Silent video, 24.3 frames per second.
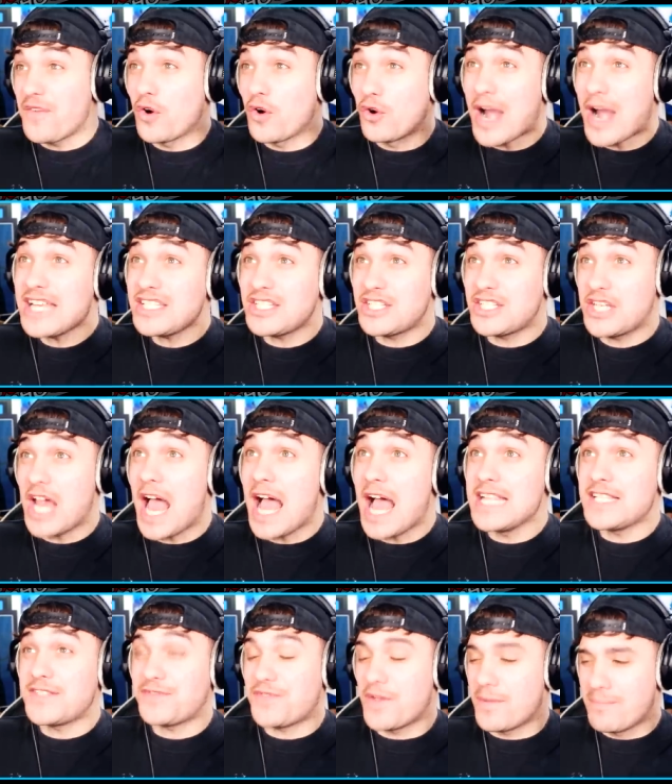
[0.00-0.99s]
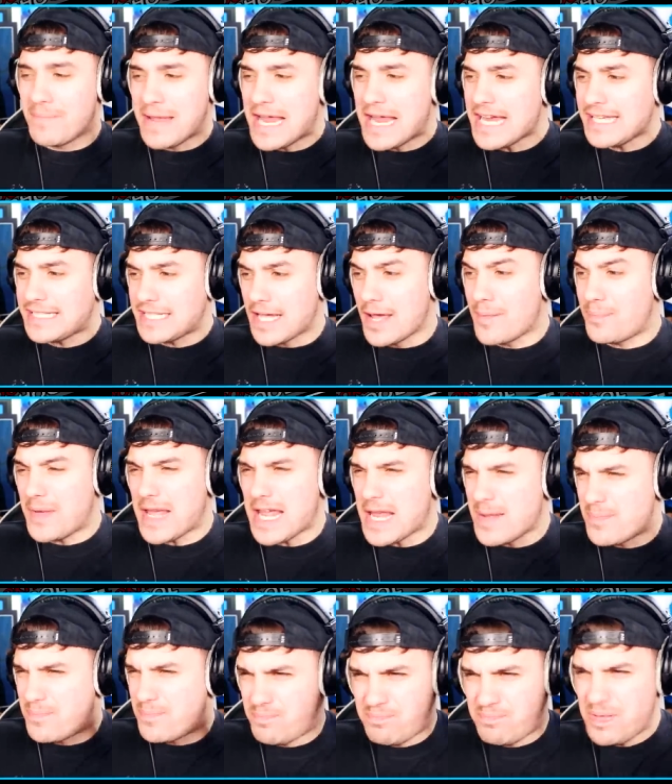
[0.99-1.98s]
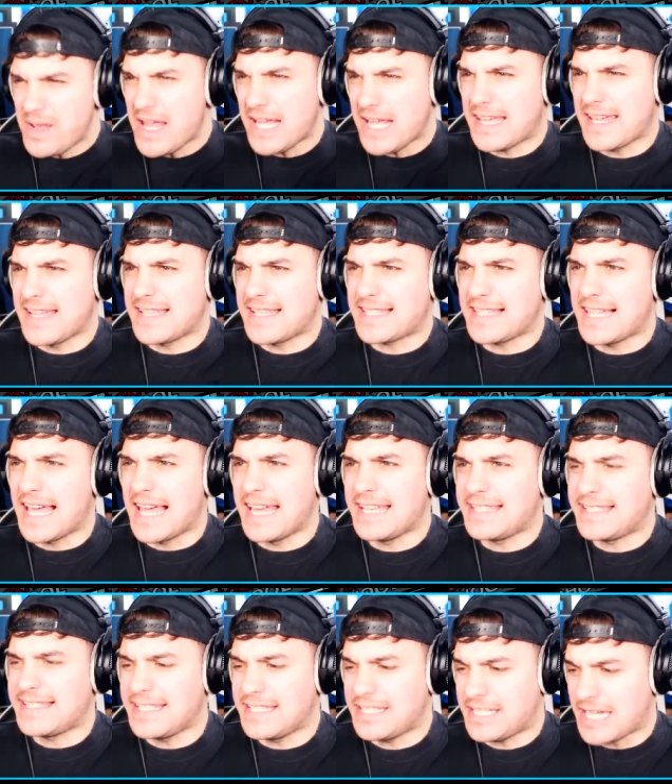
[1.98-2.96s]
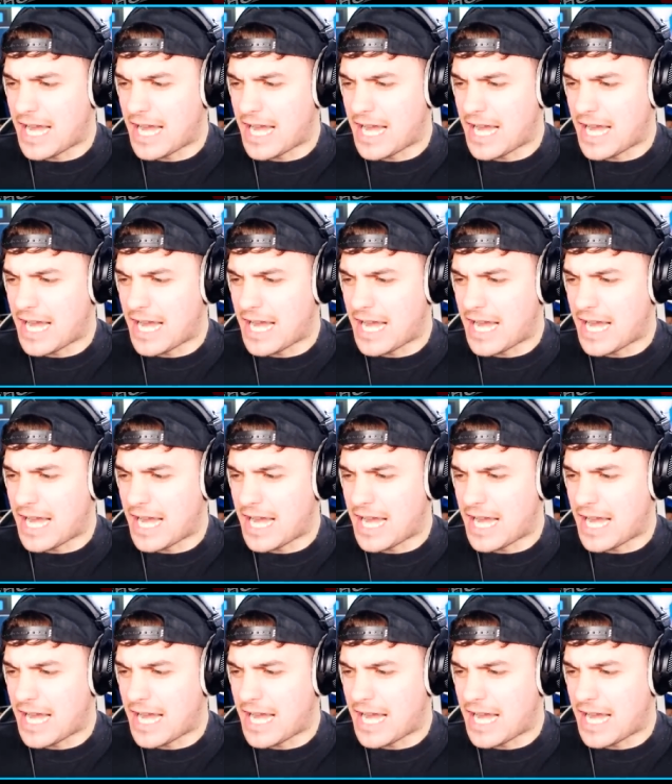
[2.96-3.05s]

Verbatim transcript: fresh chance for me to be biggest, ladies and